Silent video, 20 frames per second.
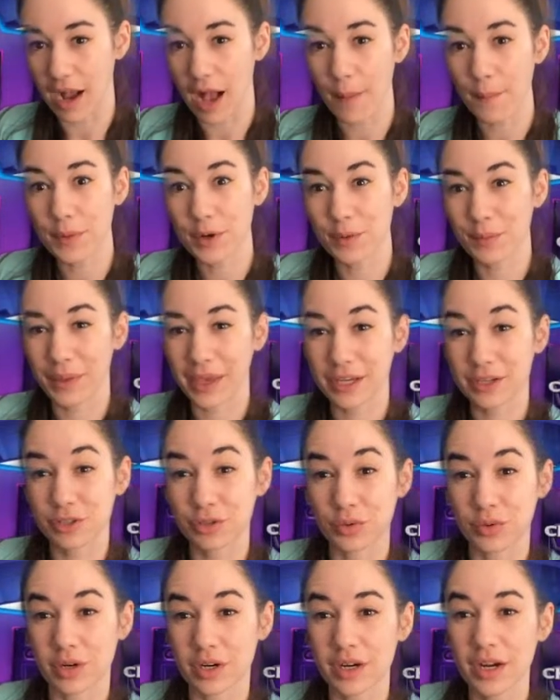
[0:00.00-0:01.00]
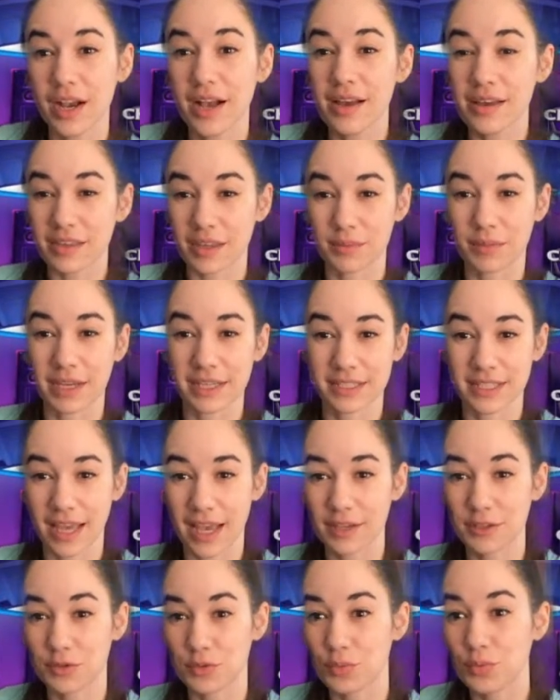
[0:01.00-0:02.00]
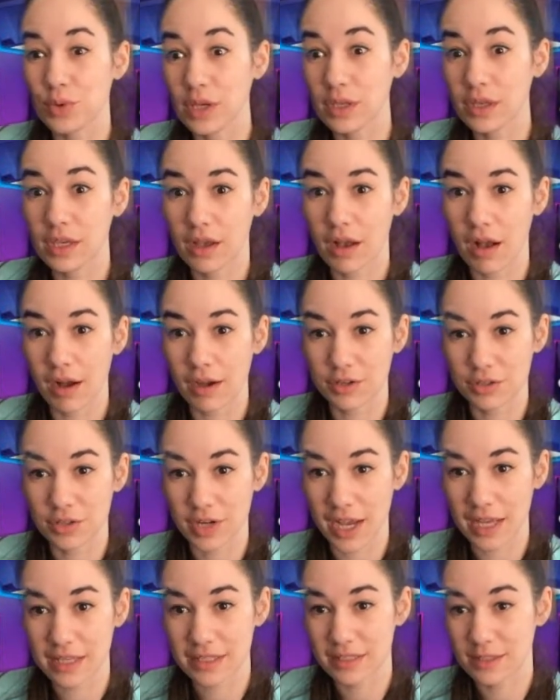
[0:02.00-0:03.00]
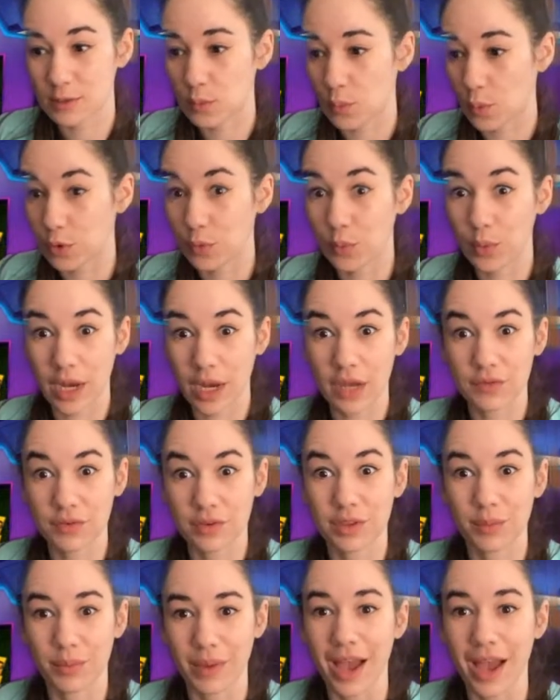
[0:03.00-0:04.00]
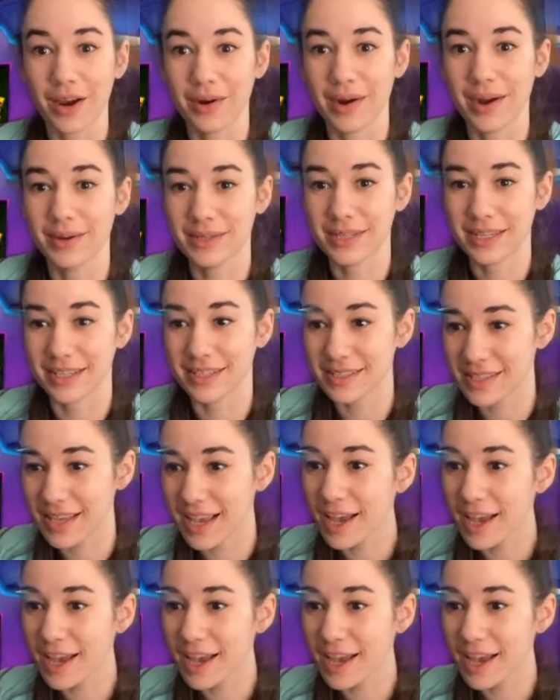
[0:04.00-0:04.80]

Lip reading: I'm going to make sure that my text really contrasts with whatever the background is.